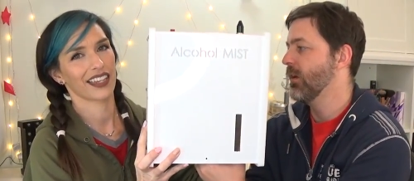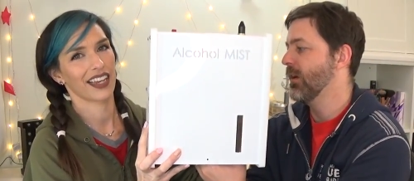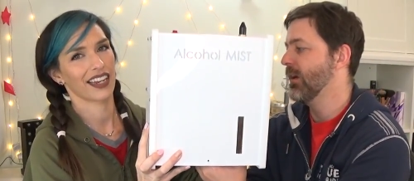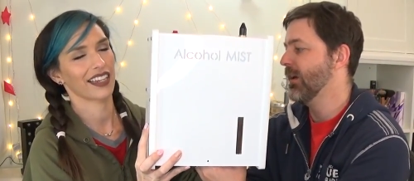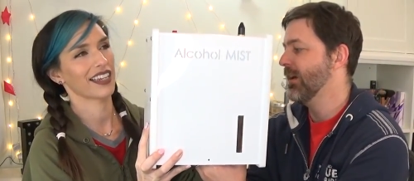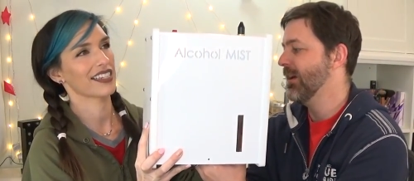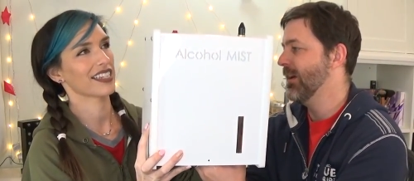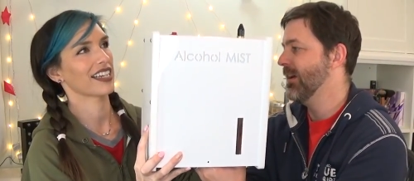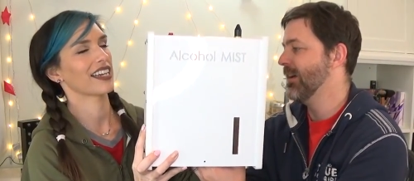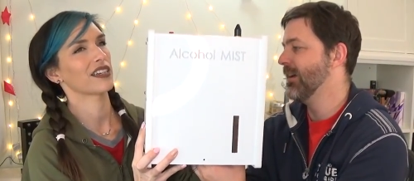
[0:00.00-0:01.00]
Speaker 1: kind of guess
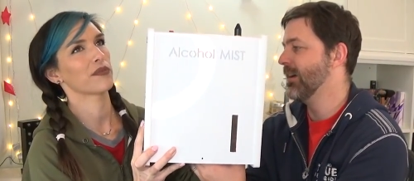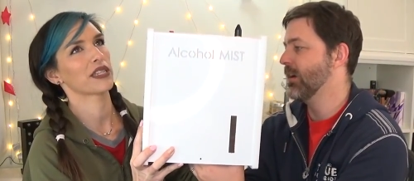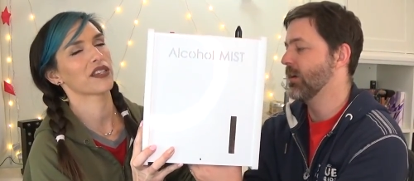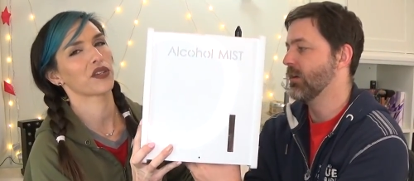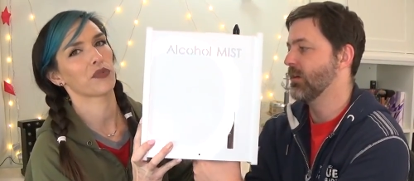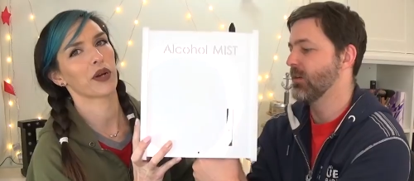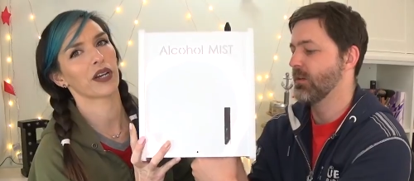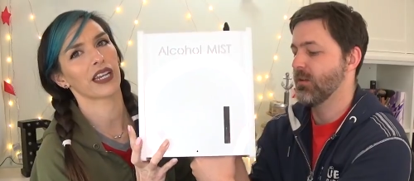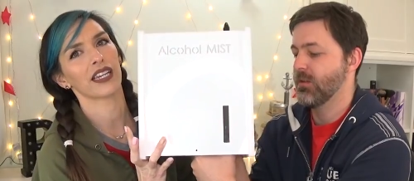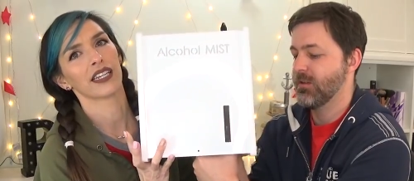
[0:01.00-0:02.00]
it kind of depends on your
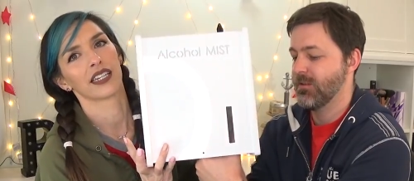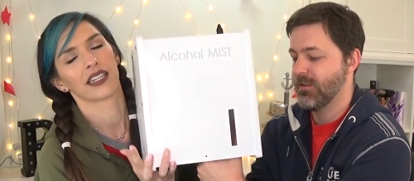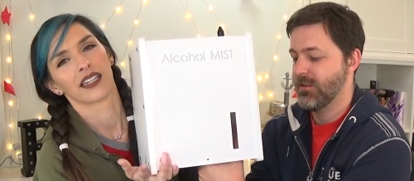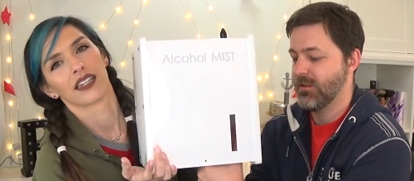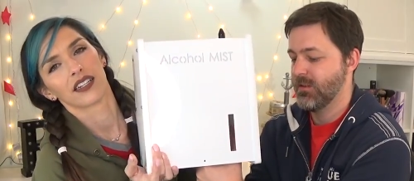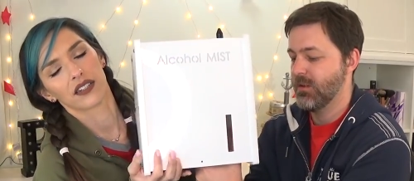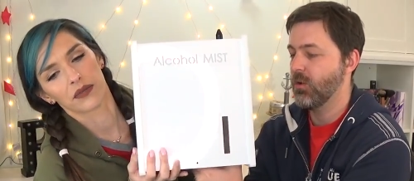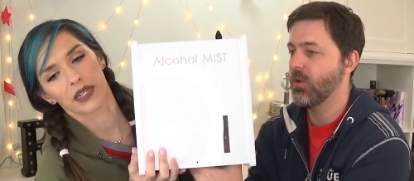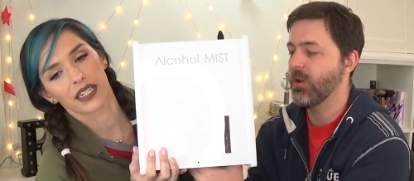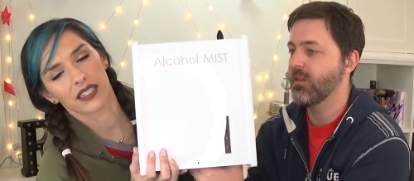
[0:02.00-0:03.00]
party. Oh, oh
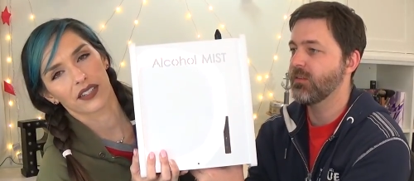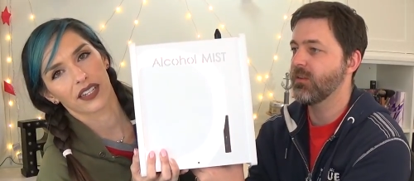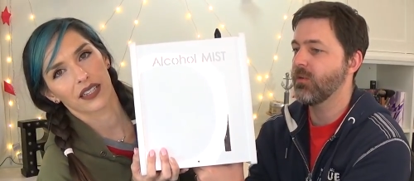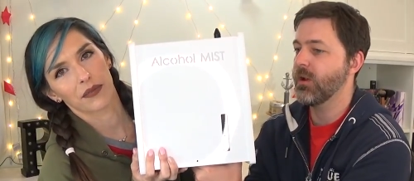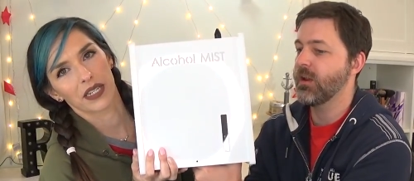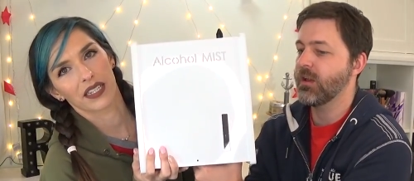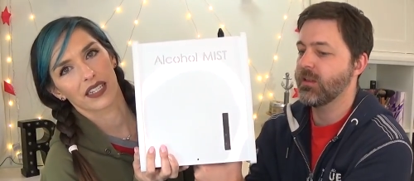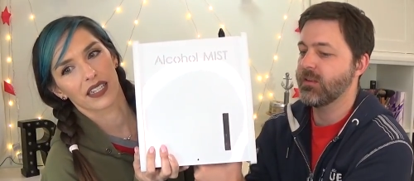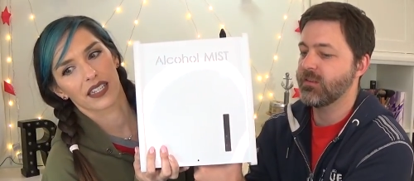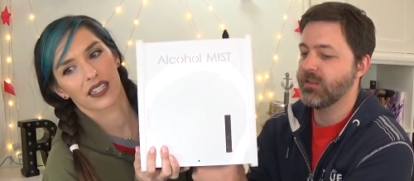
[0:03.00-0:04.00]
my gosh, it's still burning it.
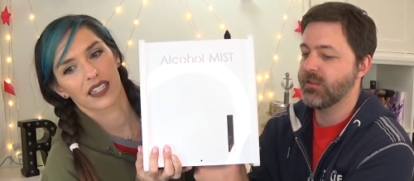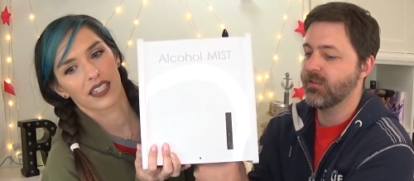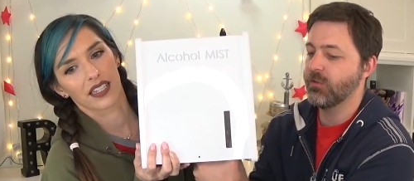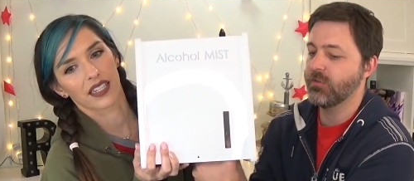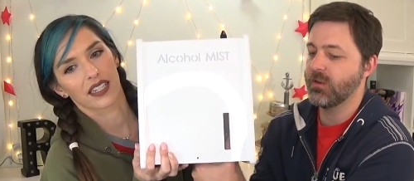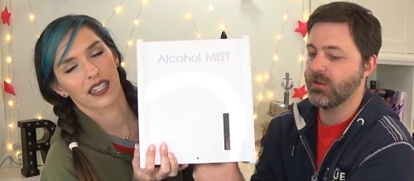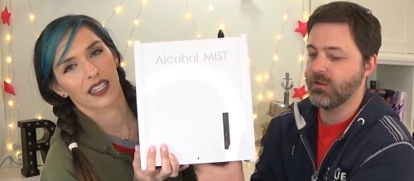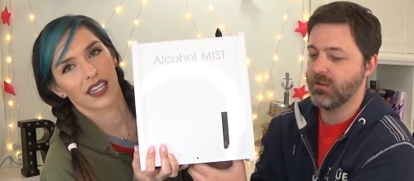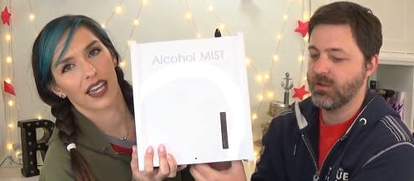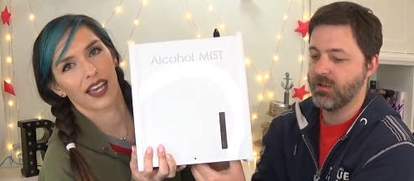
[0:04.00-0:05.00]
Let's, let's loosen it.
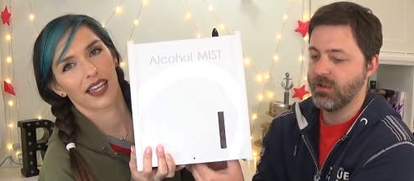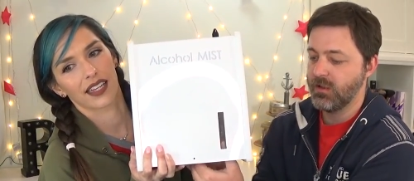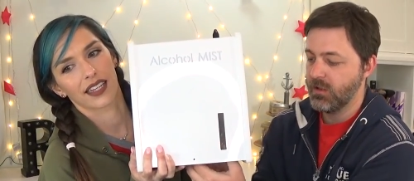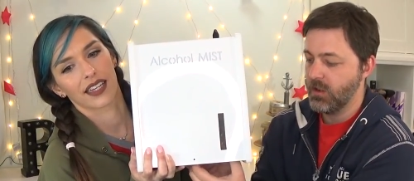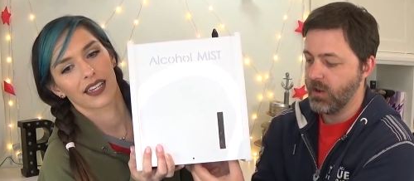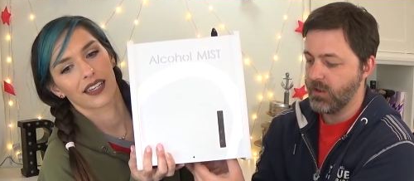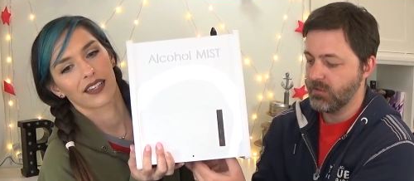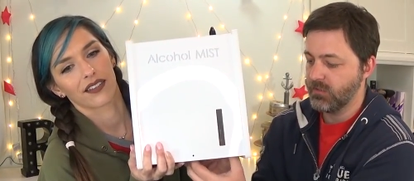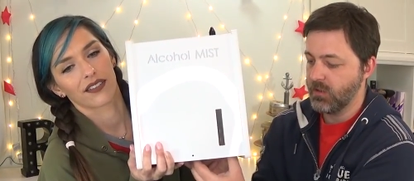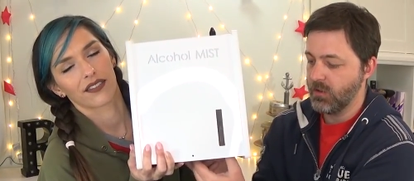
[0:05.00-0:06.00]
Yeah.
Speaker 2: All right,
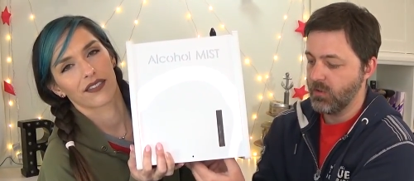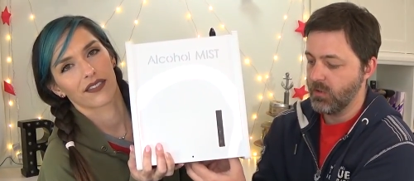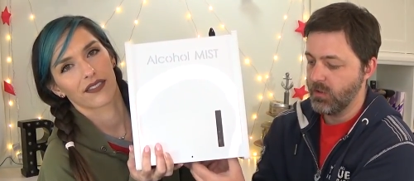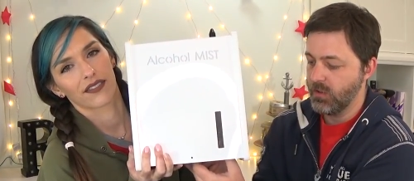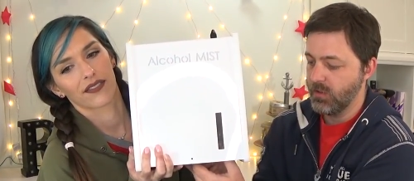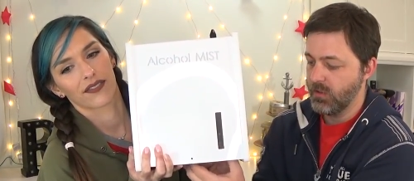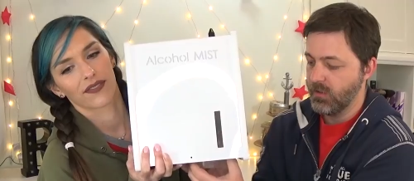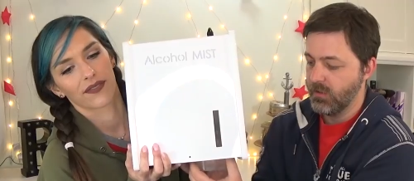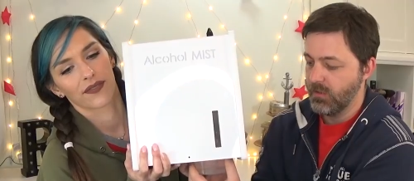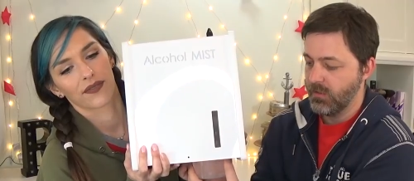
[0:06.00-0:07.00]
so
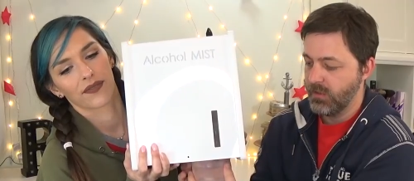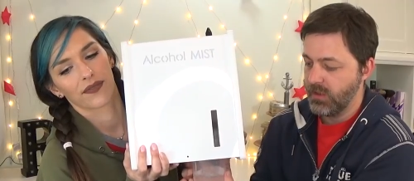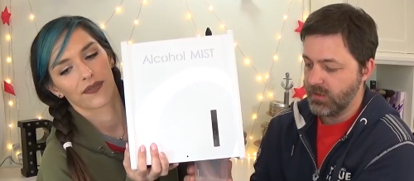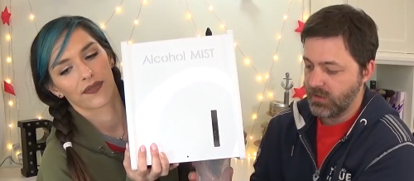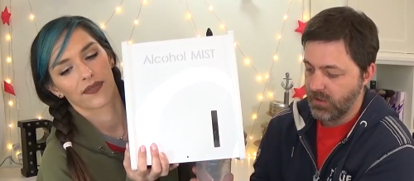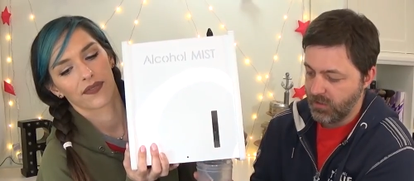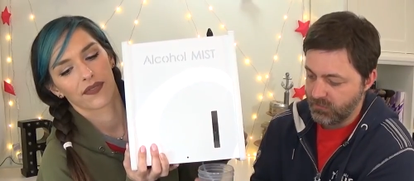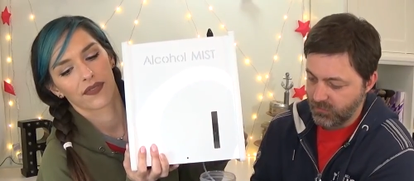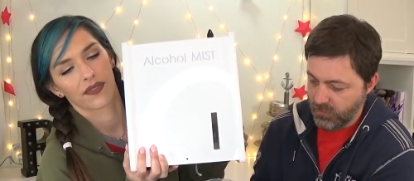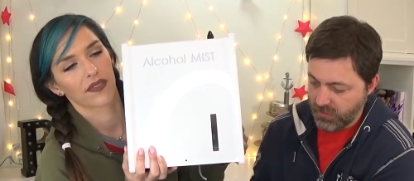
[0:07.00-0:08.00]
it
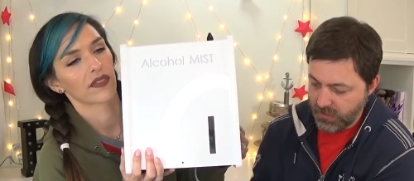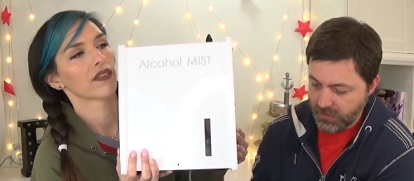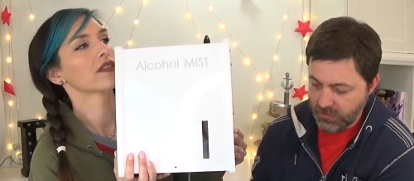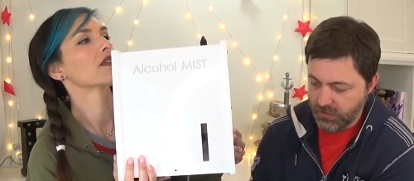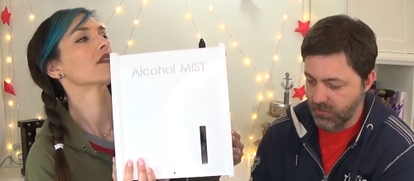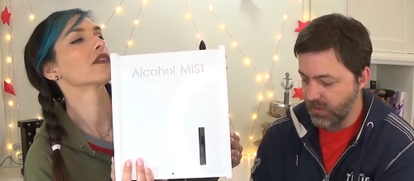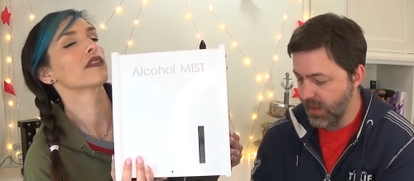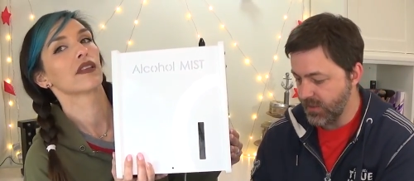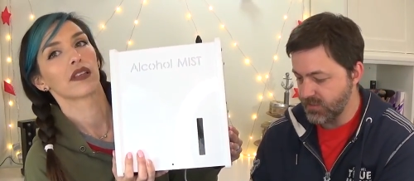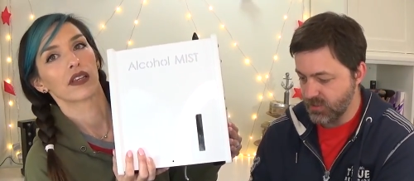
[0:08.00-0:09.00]
comes with,
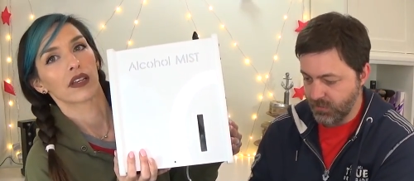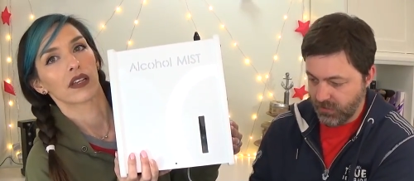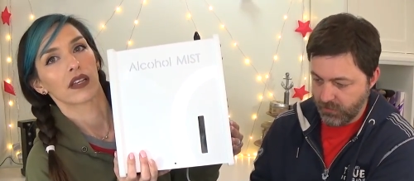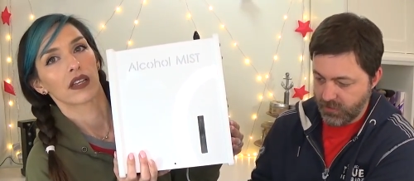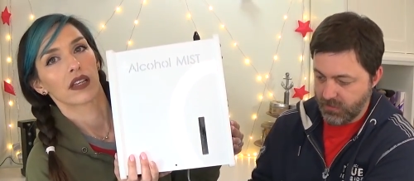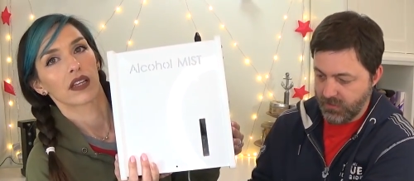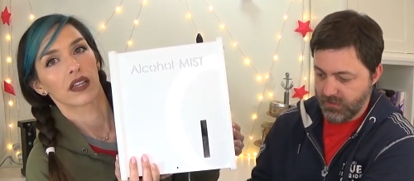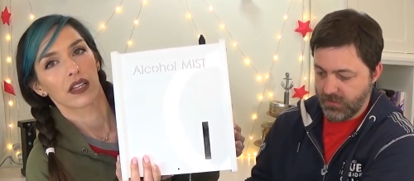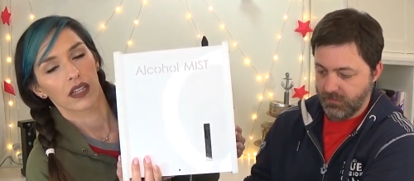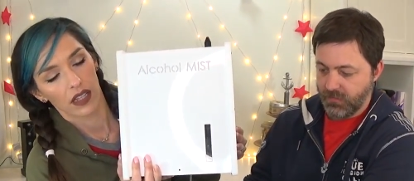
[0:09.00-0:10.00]
ah, dripping a little bit.
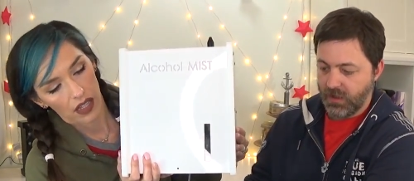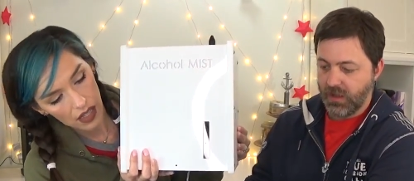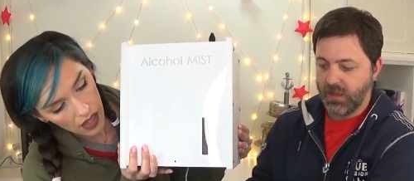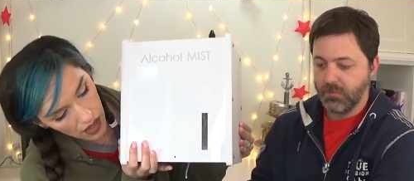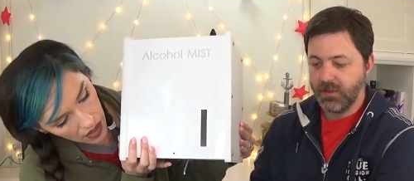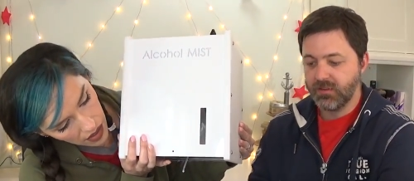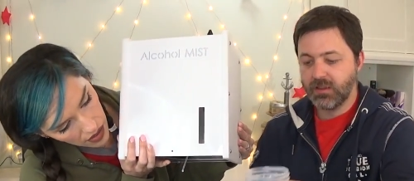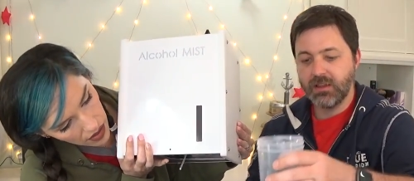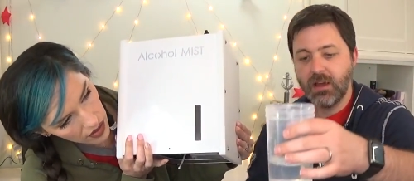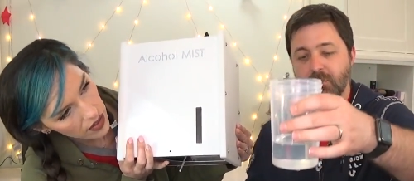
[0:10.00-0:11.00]
Uh, it
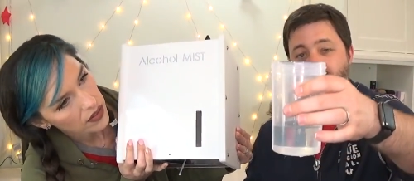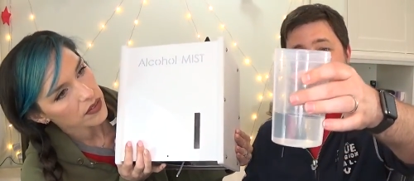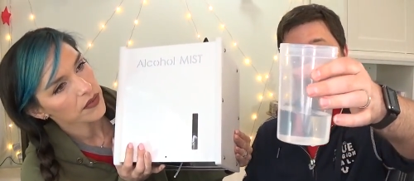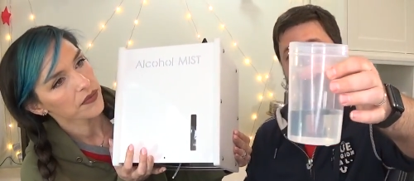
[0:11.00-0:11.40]
basically comes with